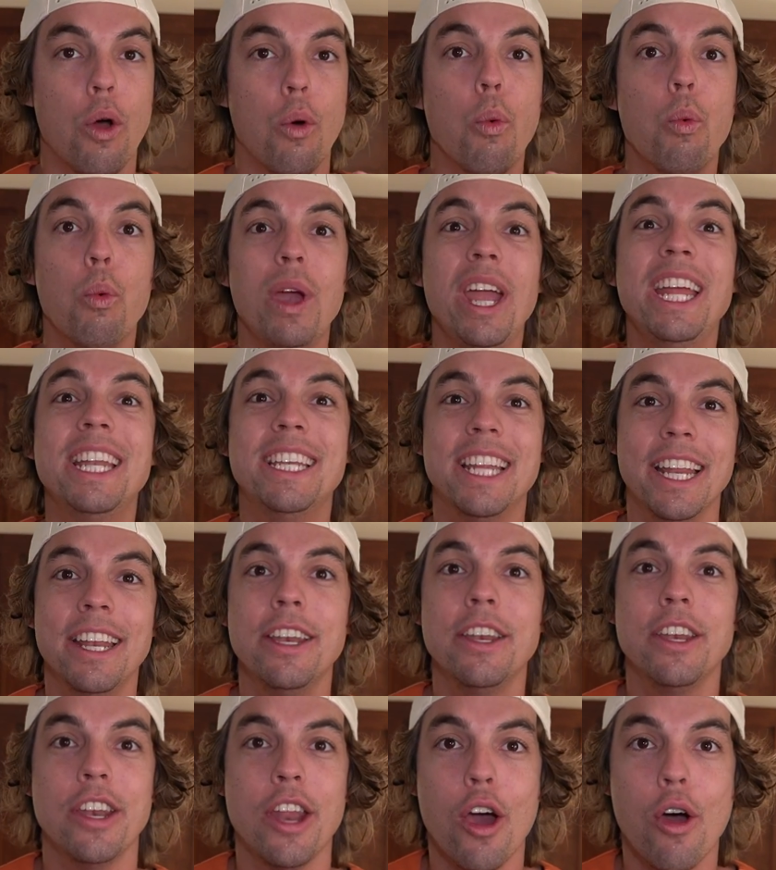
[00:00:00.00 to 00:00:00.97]
We
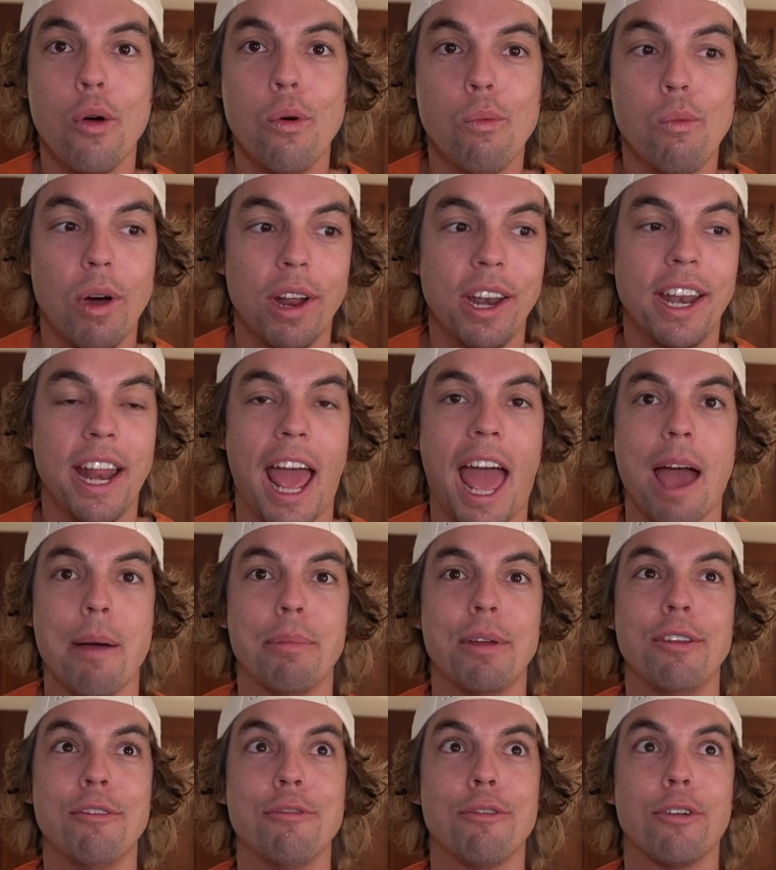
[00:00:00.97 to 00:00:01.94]
didn't know what had
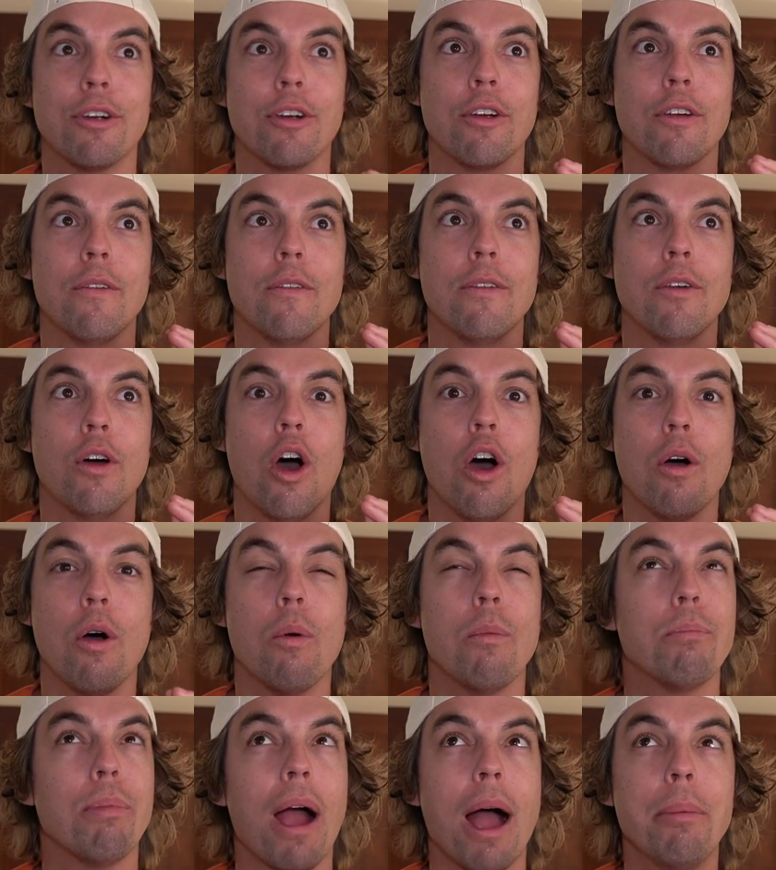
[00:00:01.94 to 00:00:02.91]
happened for
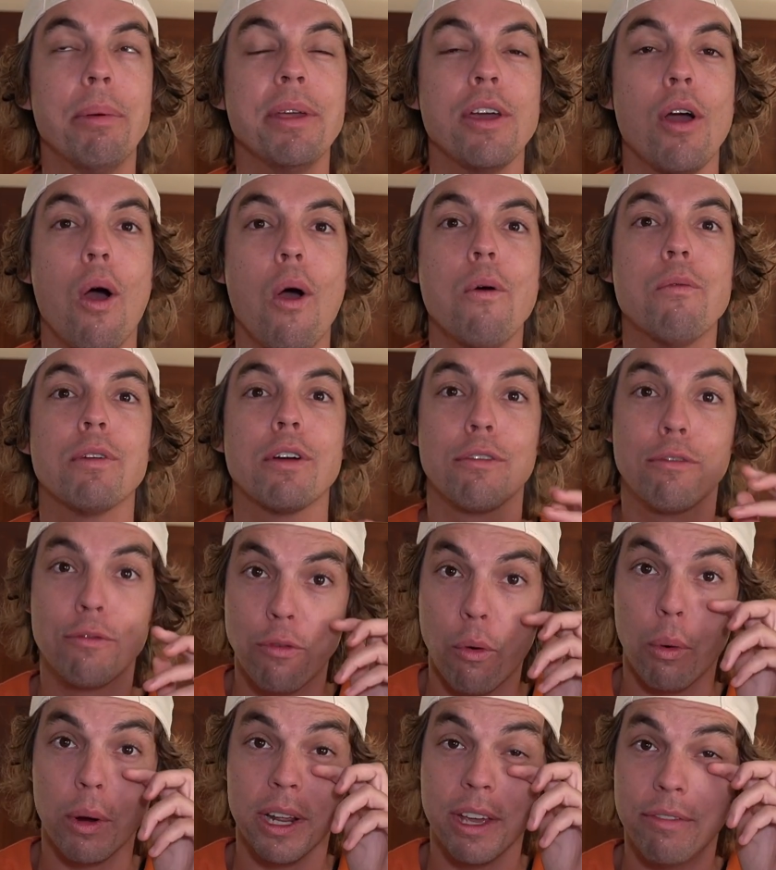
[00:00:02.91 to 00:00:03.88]
probably over
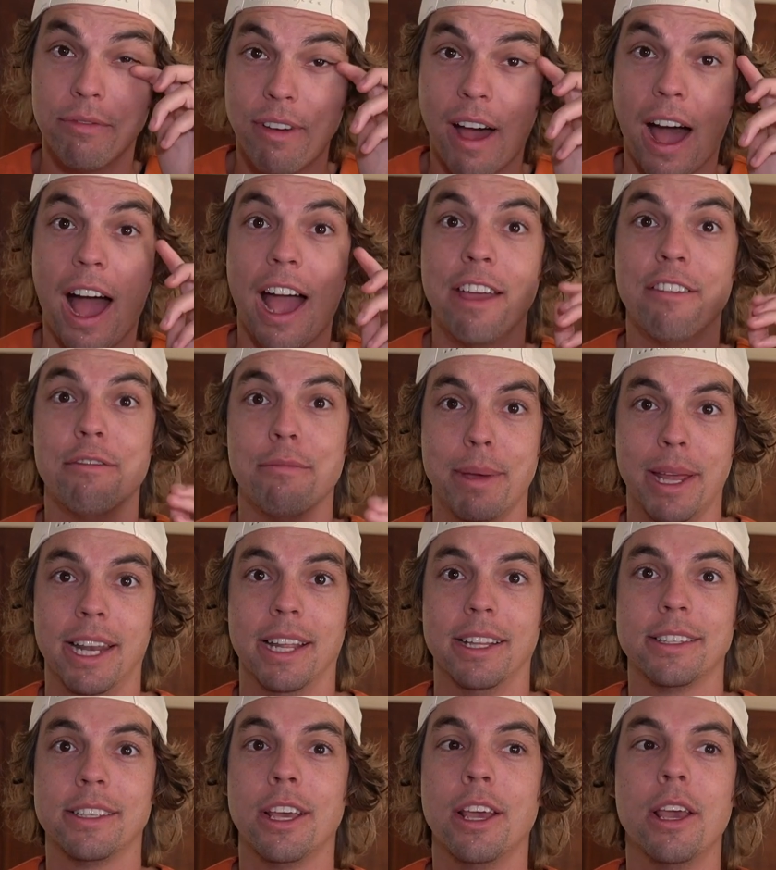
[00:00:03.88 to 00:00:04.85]
forty-five
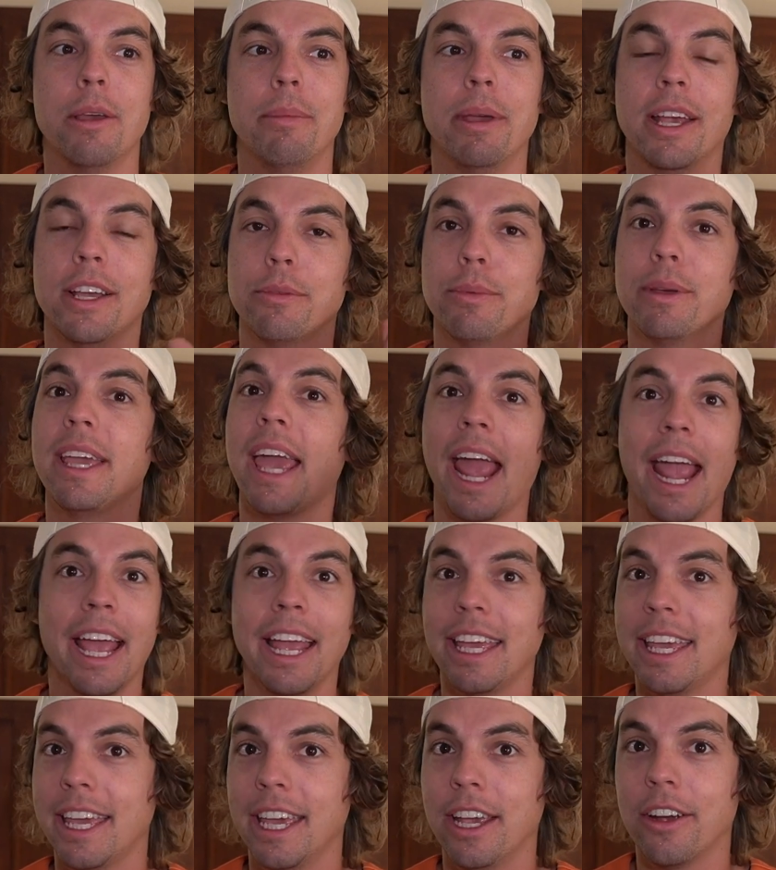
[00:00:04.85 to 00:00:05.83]
minutes because we
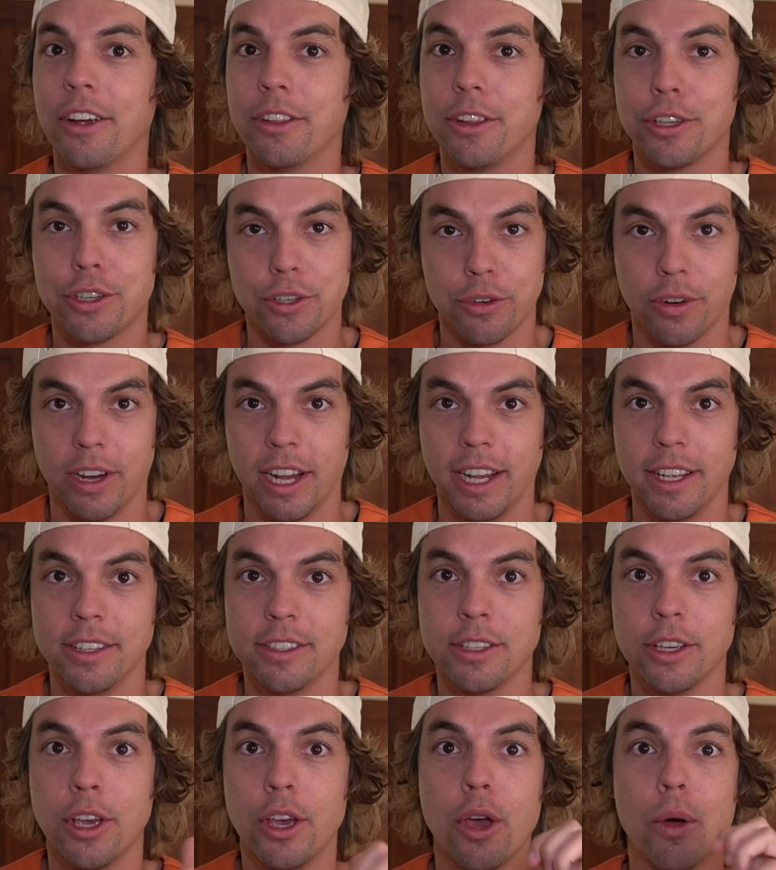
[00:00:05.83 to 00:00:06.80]
can't hear the
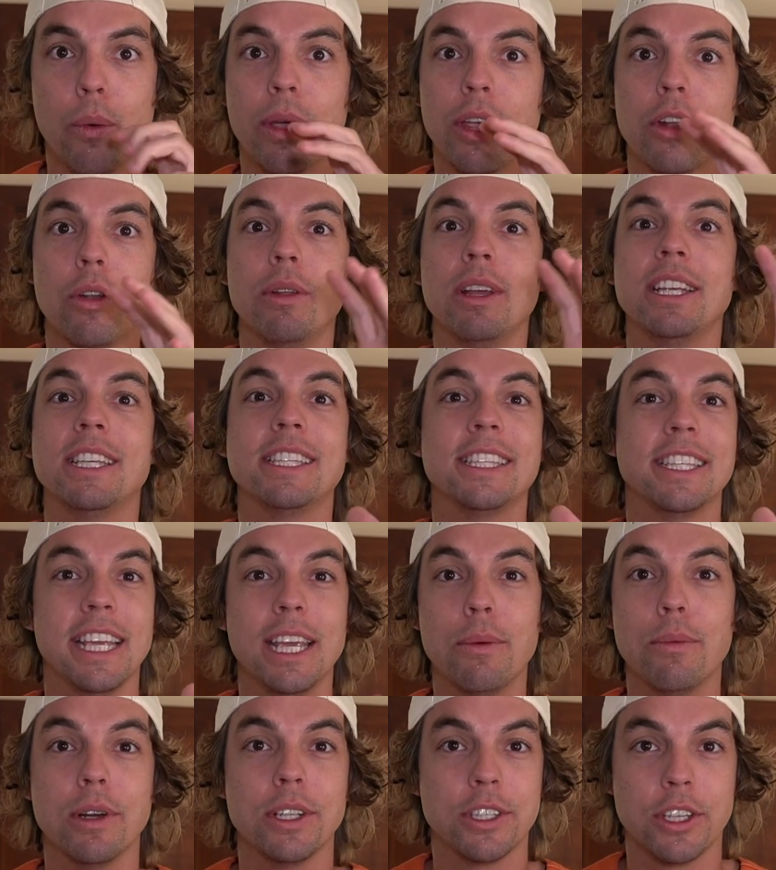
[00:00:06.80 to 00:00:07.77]
screens. We can only
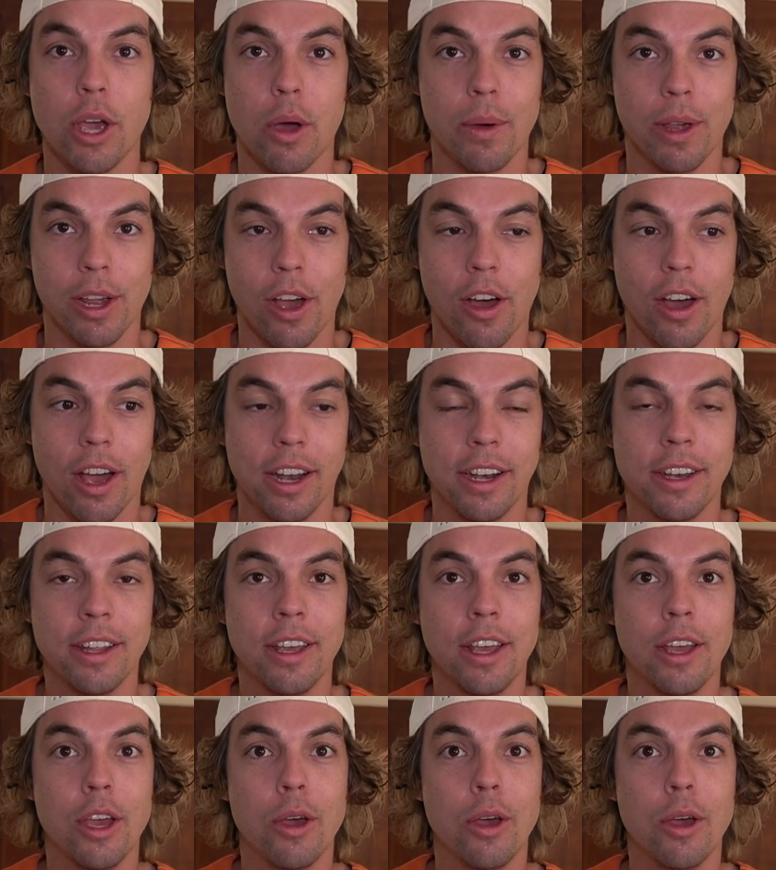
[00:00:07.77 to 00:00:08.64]
see what's going on.